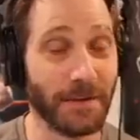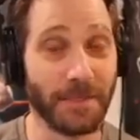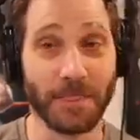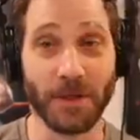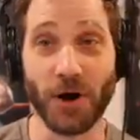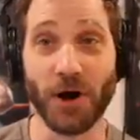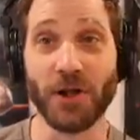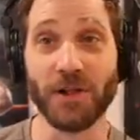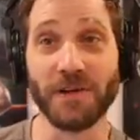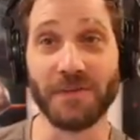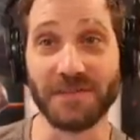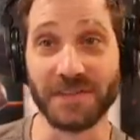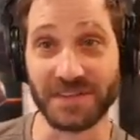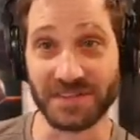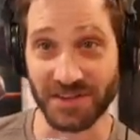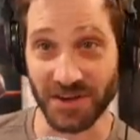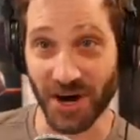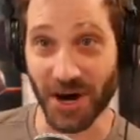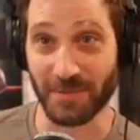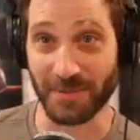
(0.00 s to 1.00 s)
all of
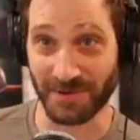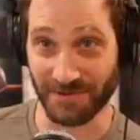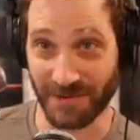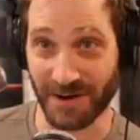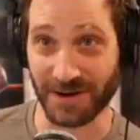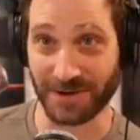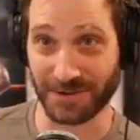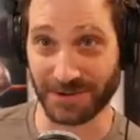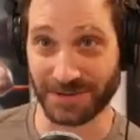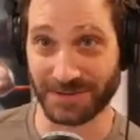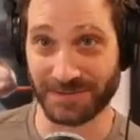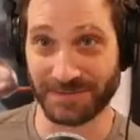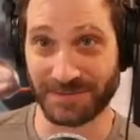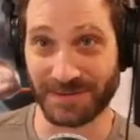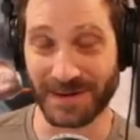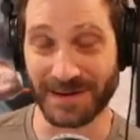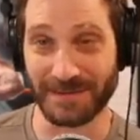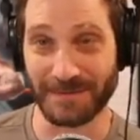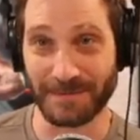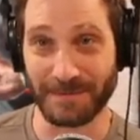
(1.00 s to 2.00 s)
these commie fuckers,
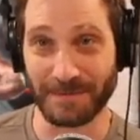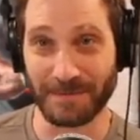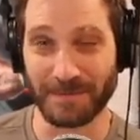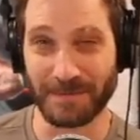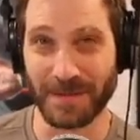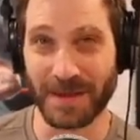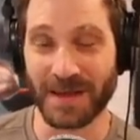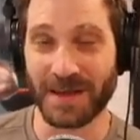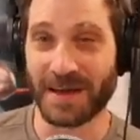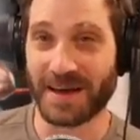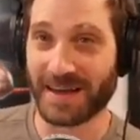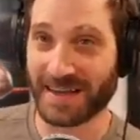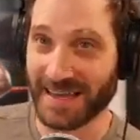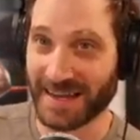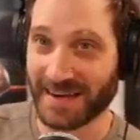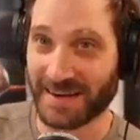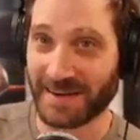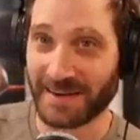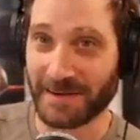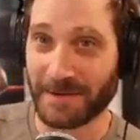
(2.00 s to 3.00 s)
right?
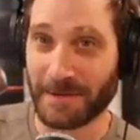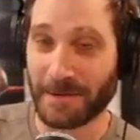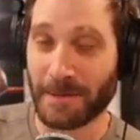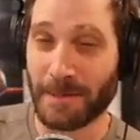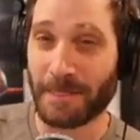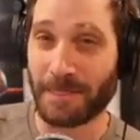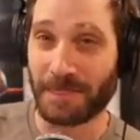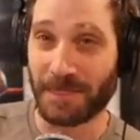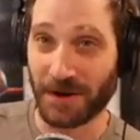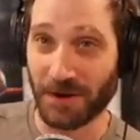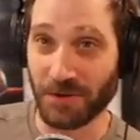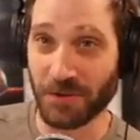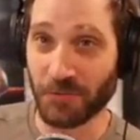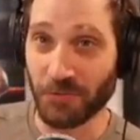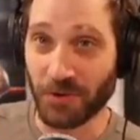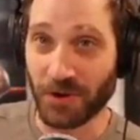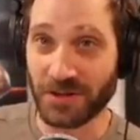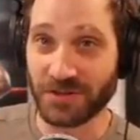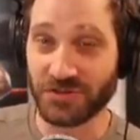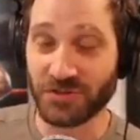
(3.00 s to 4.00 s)
Again, they're the
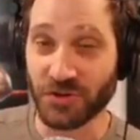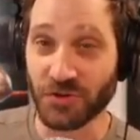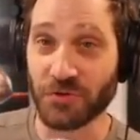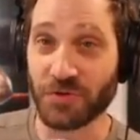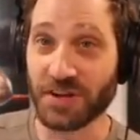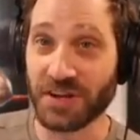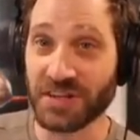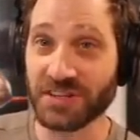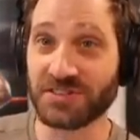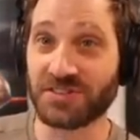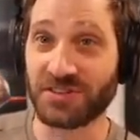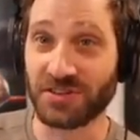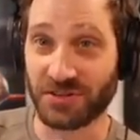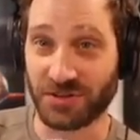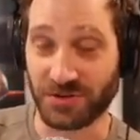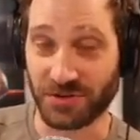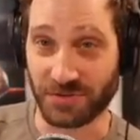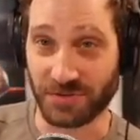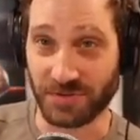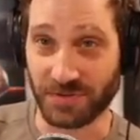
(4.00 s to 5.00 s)
ones who
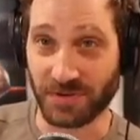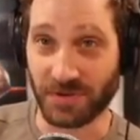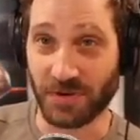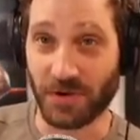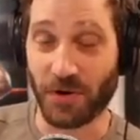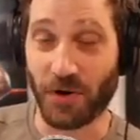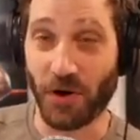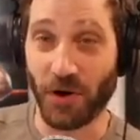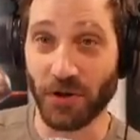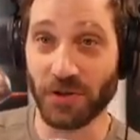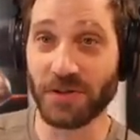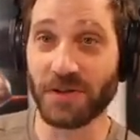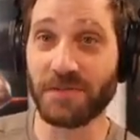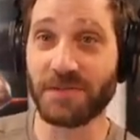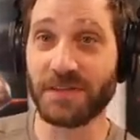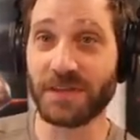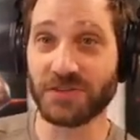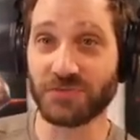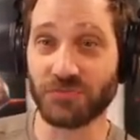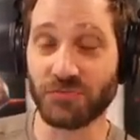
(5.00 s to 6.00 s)
institute all
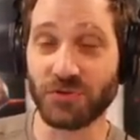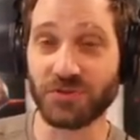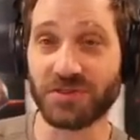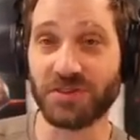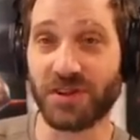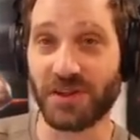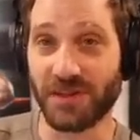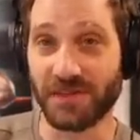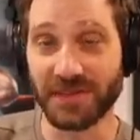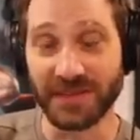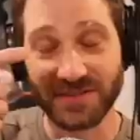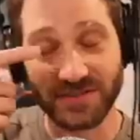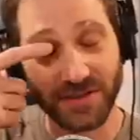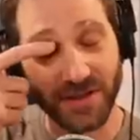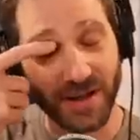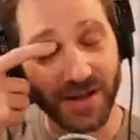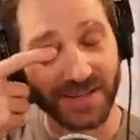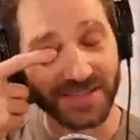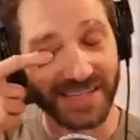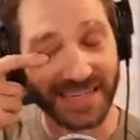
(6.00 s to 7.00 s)
of these rules and all of these
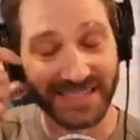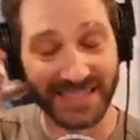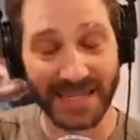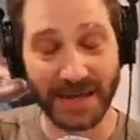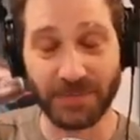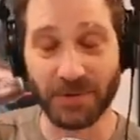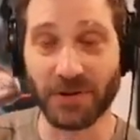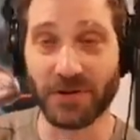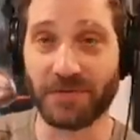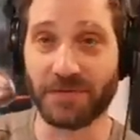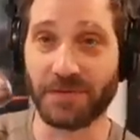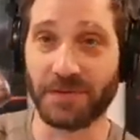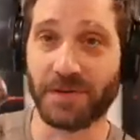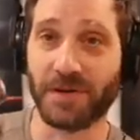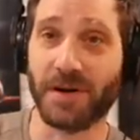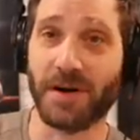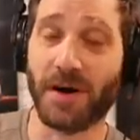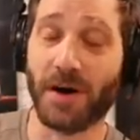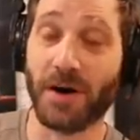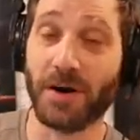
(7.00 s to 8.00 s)
laws that step all
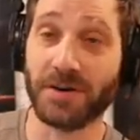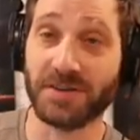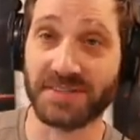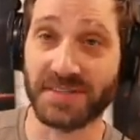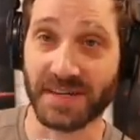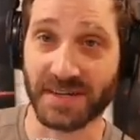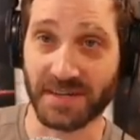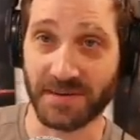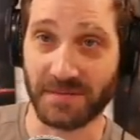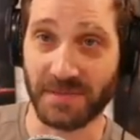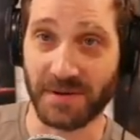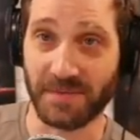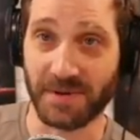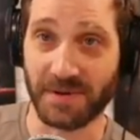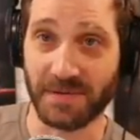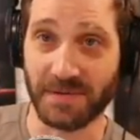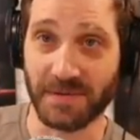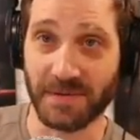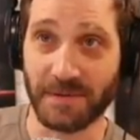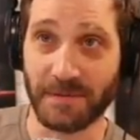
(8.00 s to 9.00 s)
over our Second
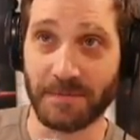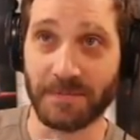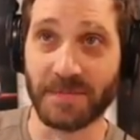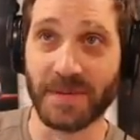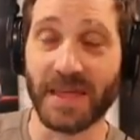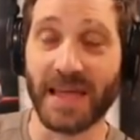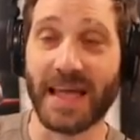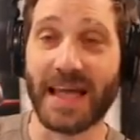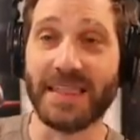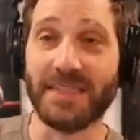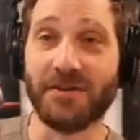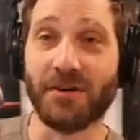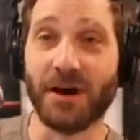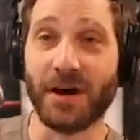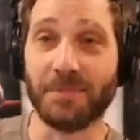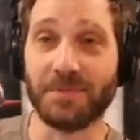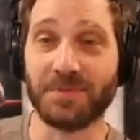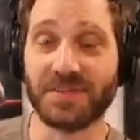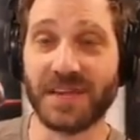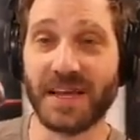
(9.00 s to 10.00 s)
Amendment, and they're
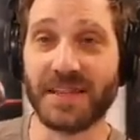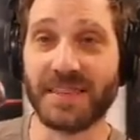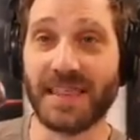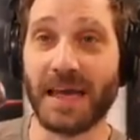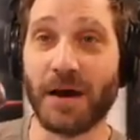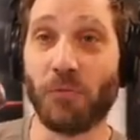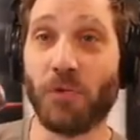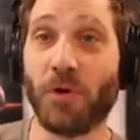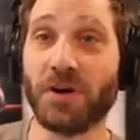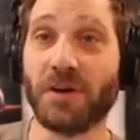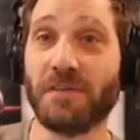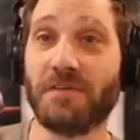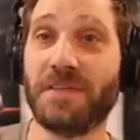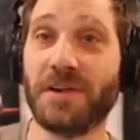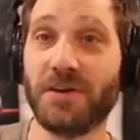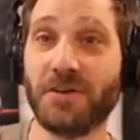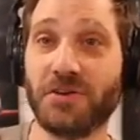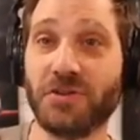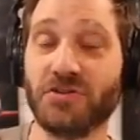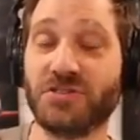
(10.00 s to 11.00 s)
upset that one of
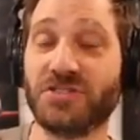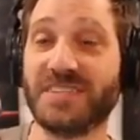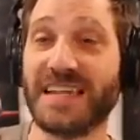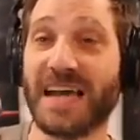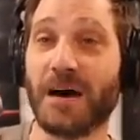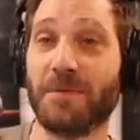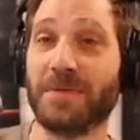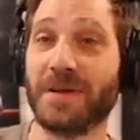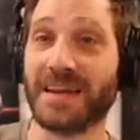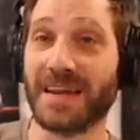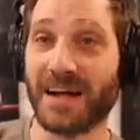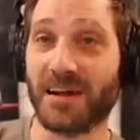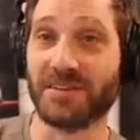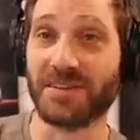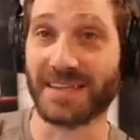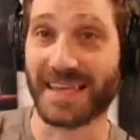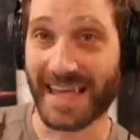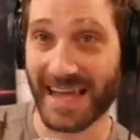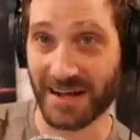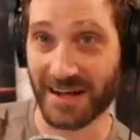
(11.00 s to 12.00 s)
their dudes is now being held
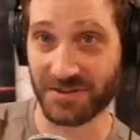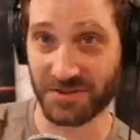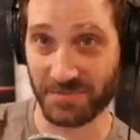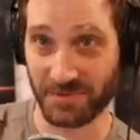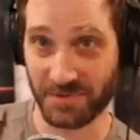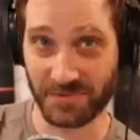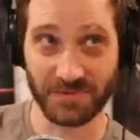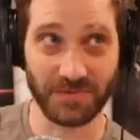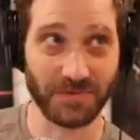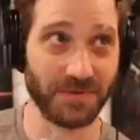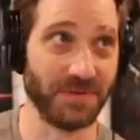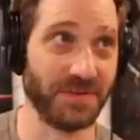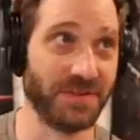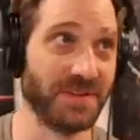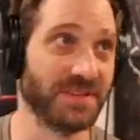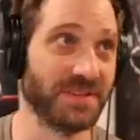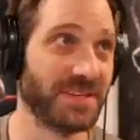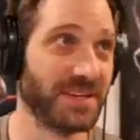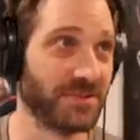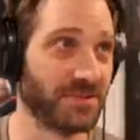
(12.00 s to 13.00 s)
accountable for
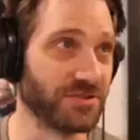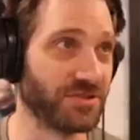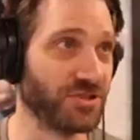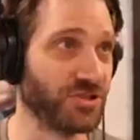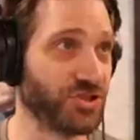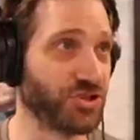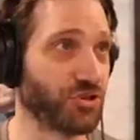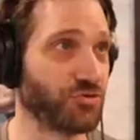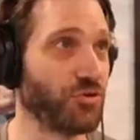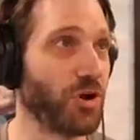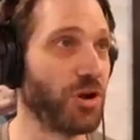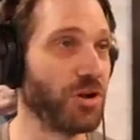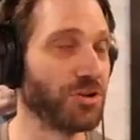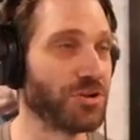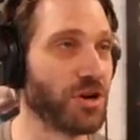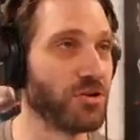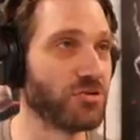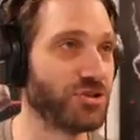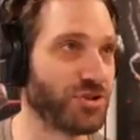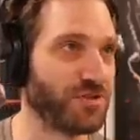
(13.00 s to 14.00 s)
this. Here's
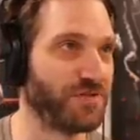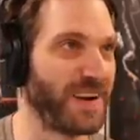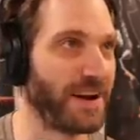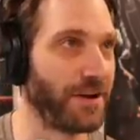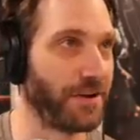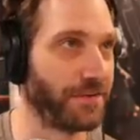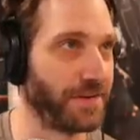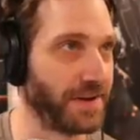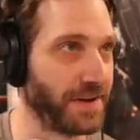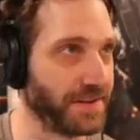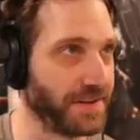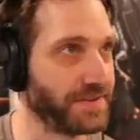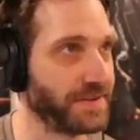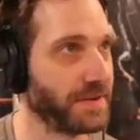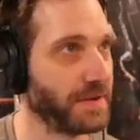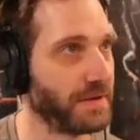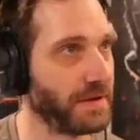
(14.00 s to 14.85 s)
Geraldo Gervervas.